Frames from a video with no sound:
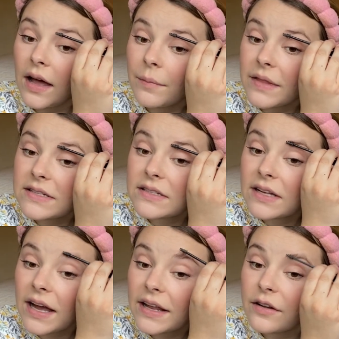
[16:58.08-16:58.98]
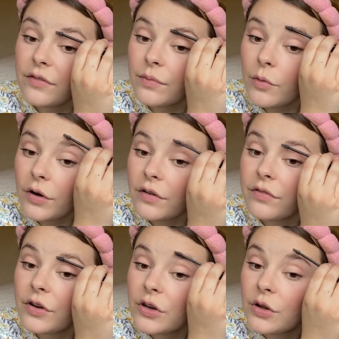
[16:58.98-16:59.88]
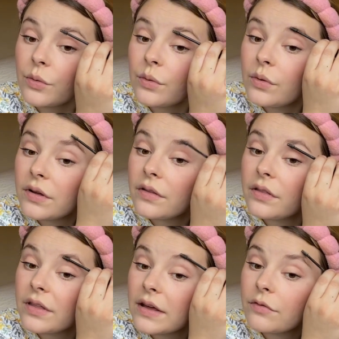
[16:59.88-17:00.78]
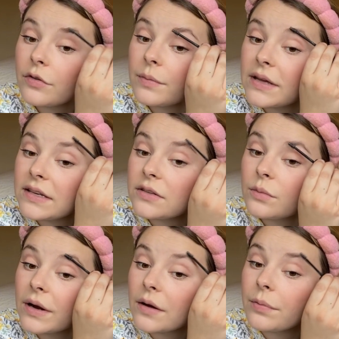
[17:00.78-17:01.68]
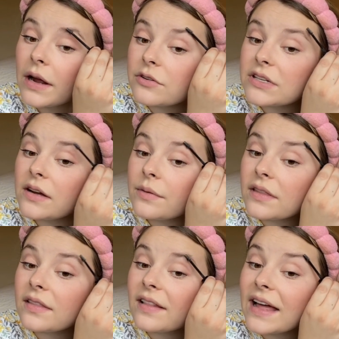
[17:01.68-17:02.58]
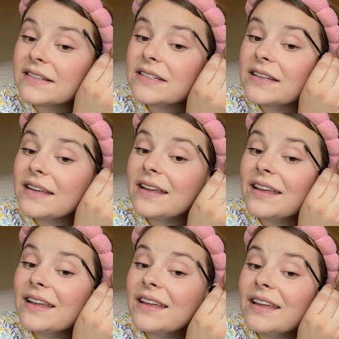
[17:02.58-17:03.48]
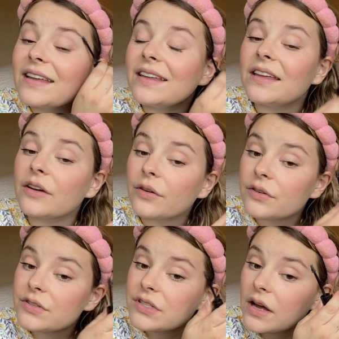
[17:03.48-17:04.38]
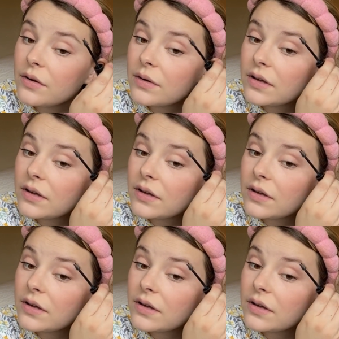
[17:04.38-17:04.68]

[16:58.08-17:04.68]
This is kind of more of a new thing for me to wear brow gel within the last year or so